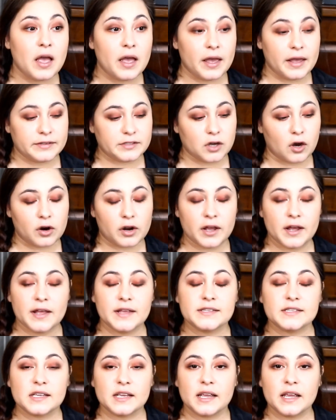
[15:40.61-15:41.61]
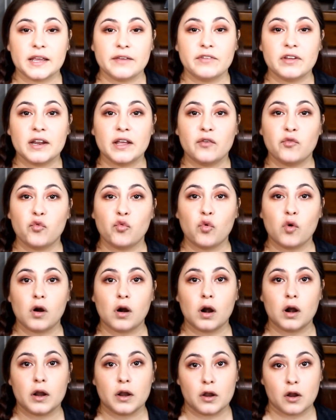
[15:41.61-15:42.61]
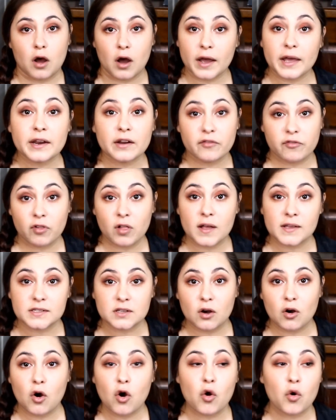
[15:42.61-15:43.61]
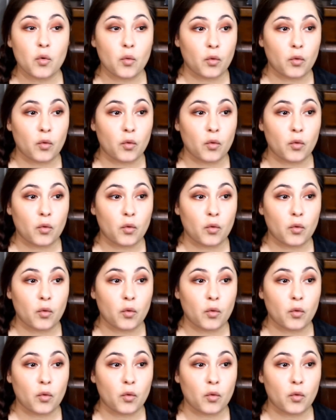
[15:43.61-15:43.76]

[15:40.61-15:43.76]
It taught us, even if we're not in a flood zone,